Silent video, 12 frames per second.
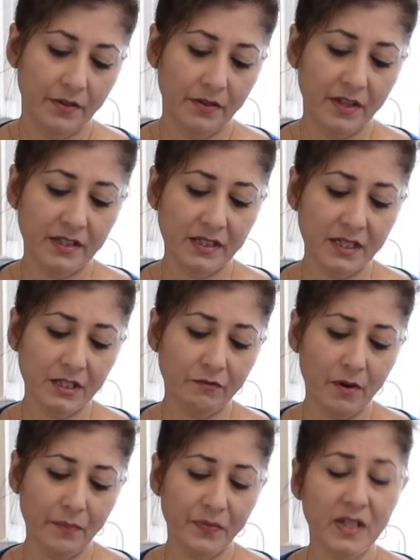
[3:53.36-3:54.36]
This is
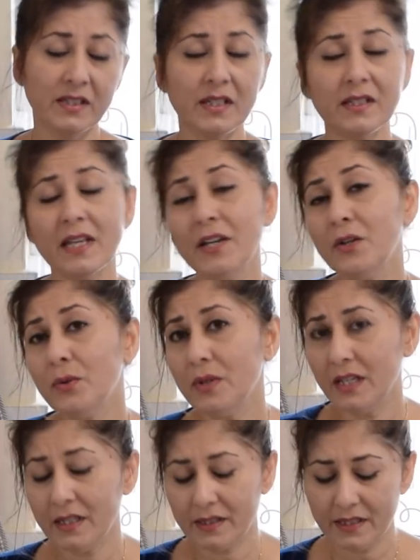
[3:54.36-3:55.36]
from, this is
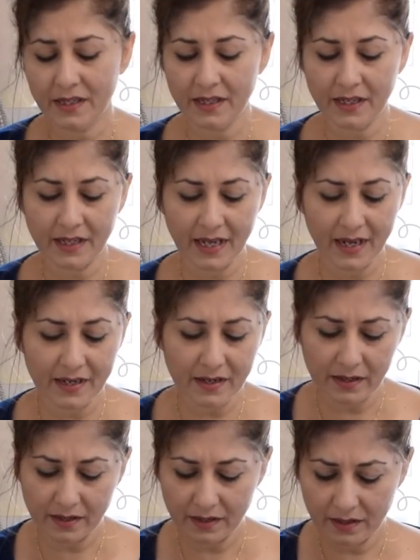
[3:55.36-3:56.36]
Indonesian
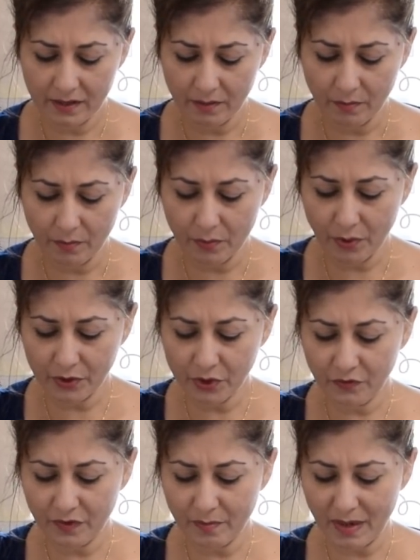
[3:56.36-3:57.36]
again, brought
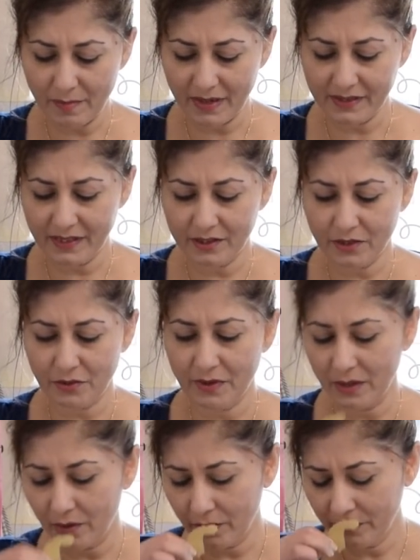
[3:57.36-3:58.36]
over by my
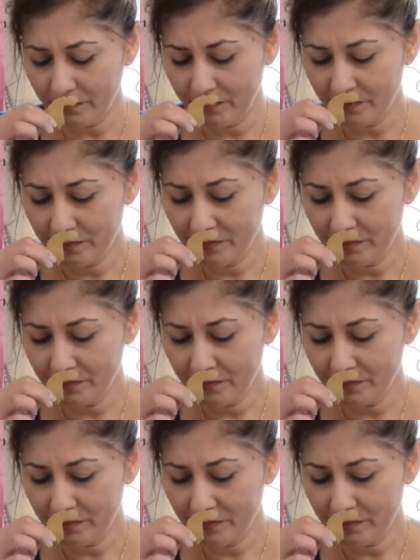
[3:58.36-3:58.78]
sister-in-law.